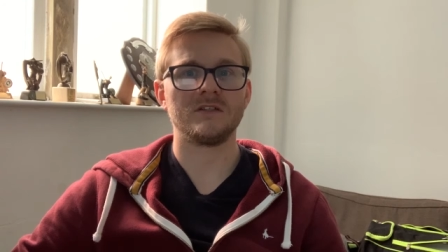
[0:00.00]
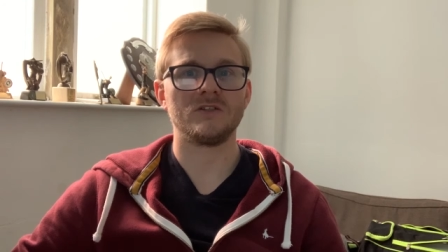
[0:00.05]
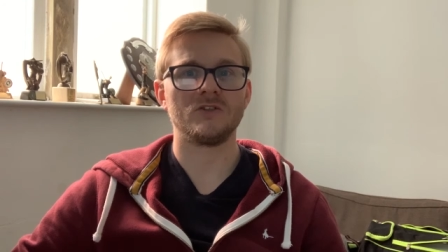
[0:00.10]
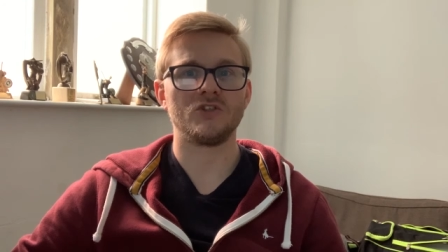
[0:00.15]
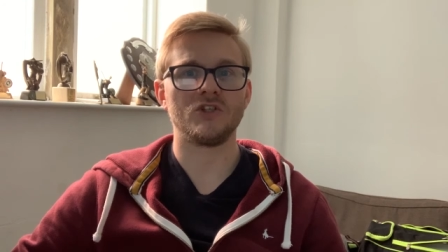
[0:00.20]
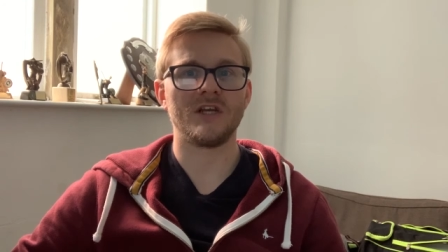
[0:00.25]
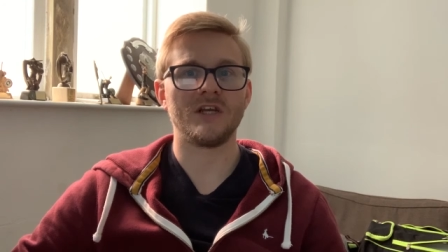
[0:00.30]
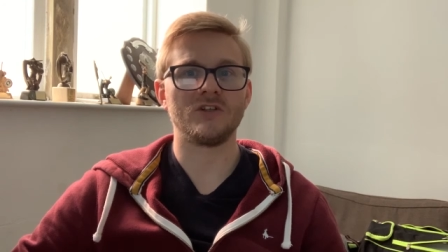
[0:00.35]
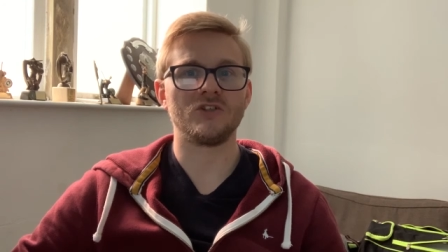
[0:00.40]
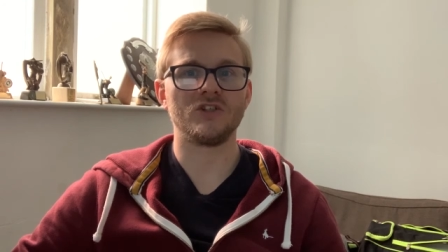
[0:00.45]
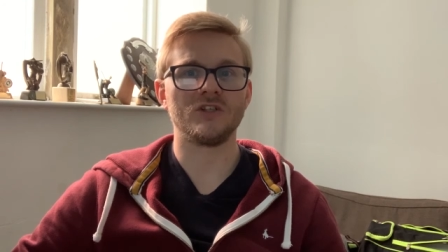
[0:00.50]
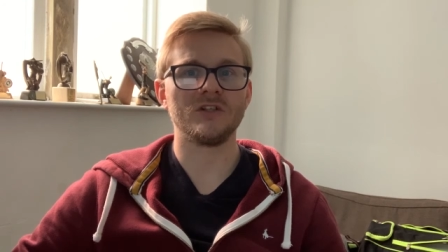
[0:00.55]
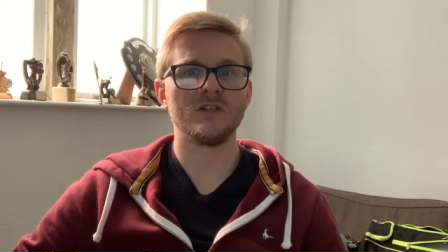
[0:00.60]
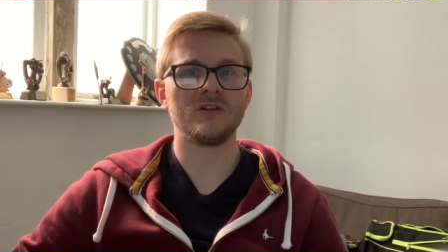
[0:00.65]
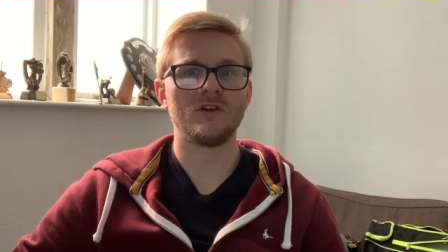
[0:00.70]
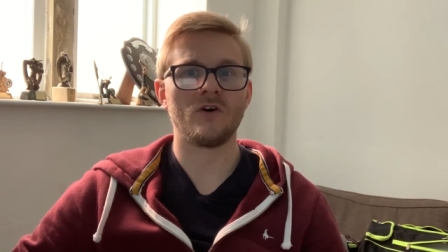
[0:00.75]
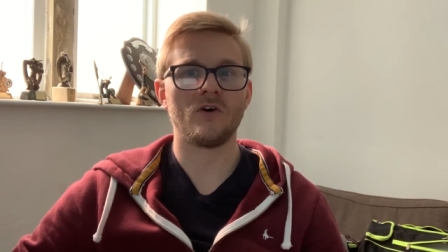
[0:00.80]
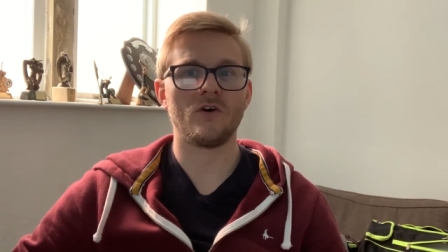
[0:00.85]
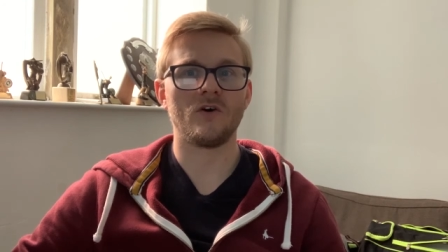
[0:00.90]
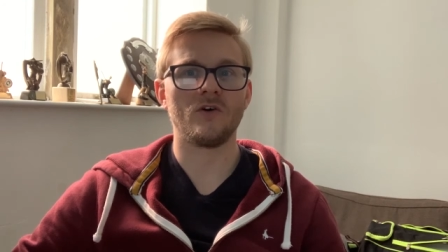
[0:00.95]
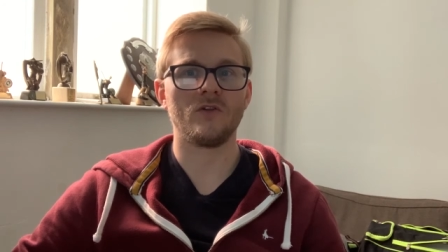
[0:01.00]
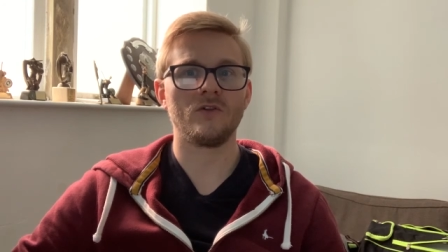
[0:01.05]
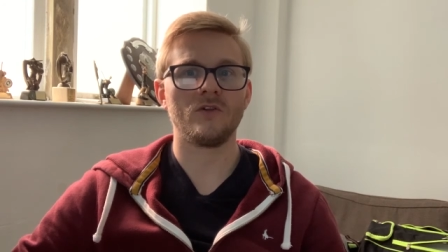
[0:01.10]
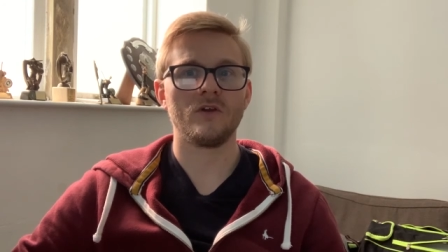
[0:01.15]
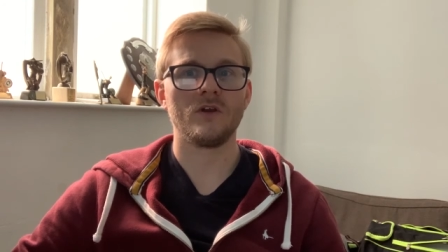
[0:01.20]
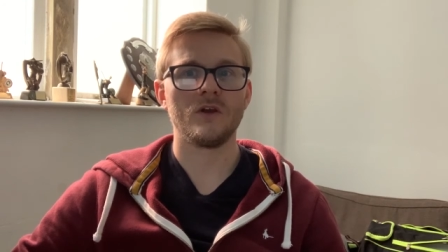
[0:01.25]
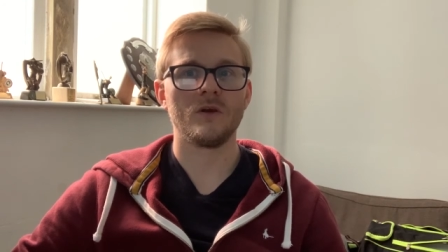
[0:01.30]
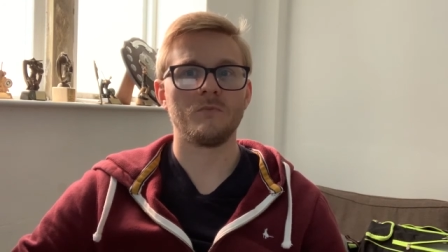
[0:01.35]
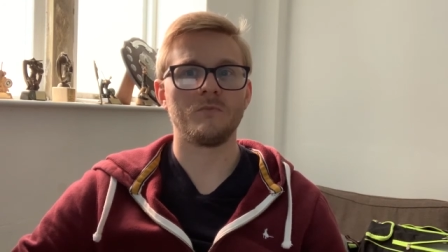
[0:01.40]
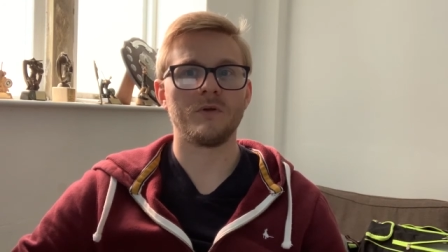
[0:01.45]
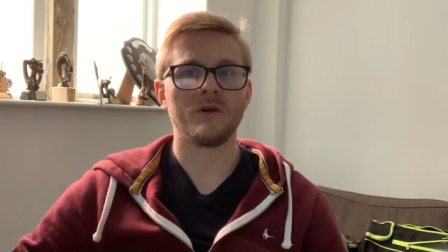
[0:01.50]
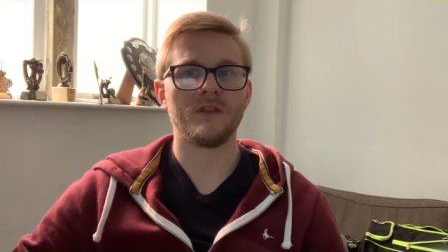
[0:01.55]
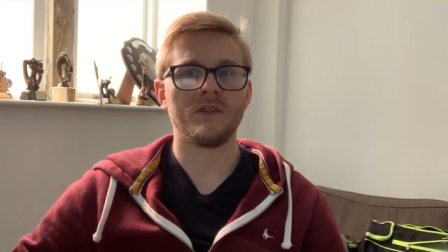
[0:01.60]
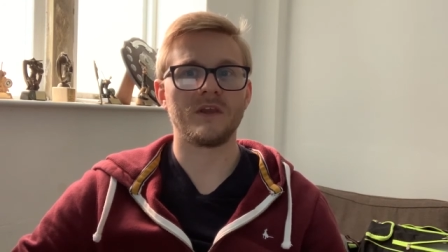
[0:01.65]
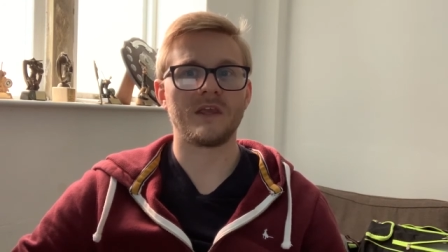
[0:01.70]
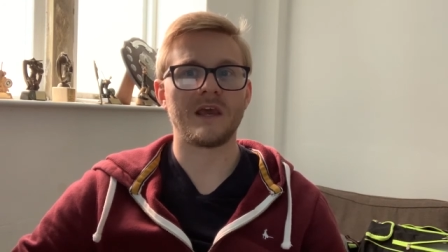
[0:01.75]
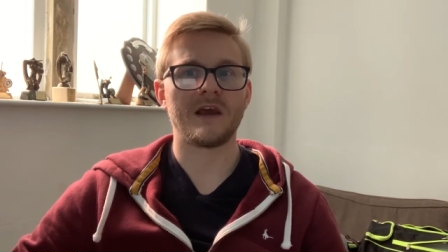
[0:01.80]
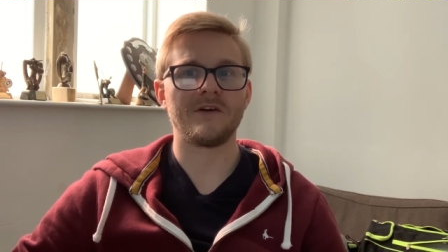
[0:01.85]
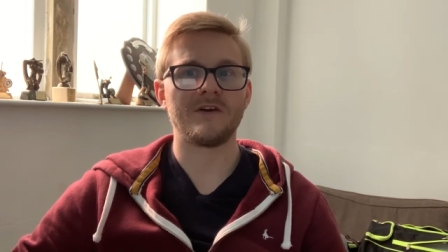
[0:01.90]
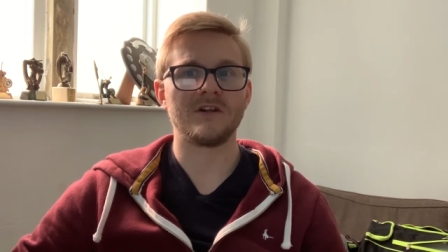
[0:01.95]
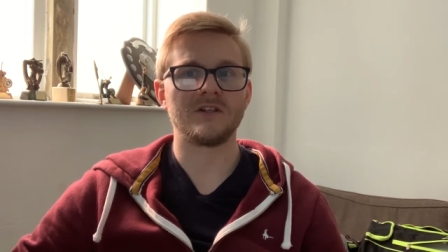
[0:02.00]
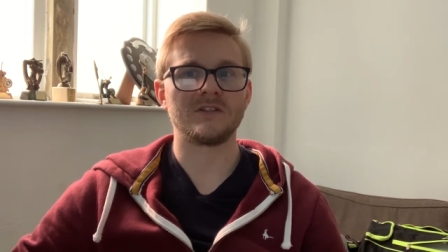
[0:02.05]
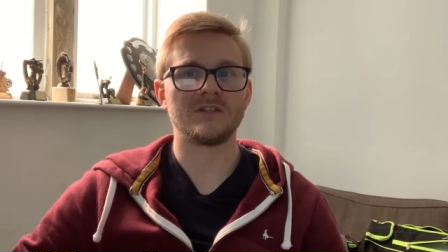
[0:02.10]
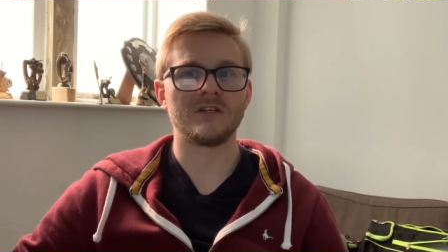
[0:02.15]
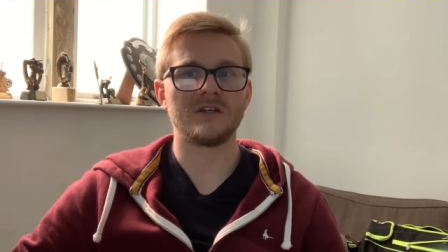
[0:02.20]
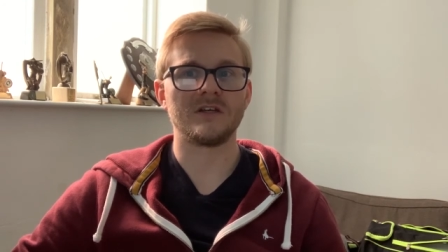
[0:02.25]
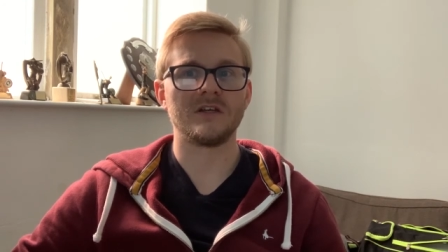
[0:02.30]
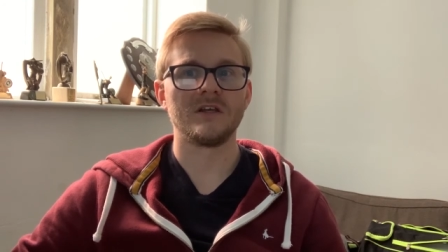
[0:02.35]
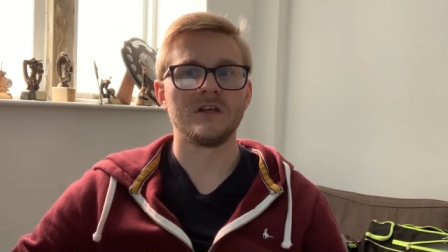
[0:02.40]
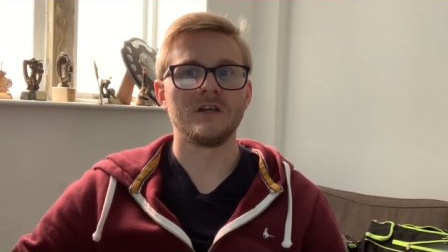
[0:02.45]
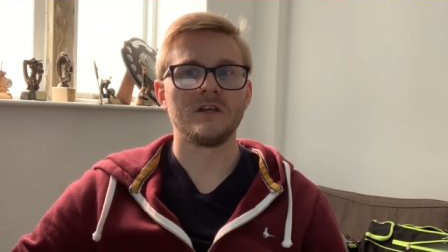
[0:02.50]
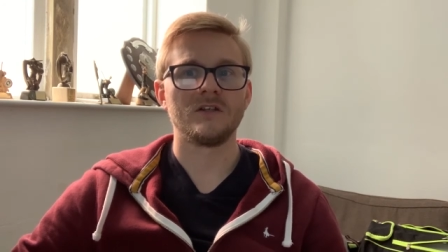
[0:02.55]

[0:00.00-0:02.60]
Jake Gyllenhaal played the character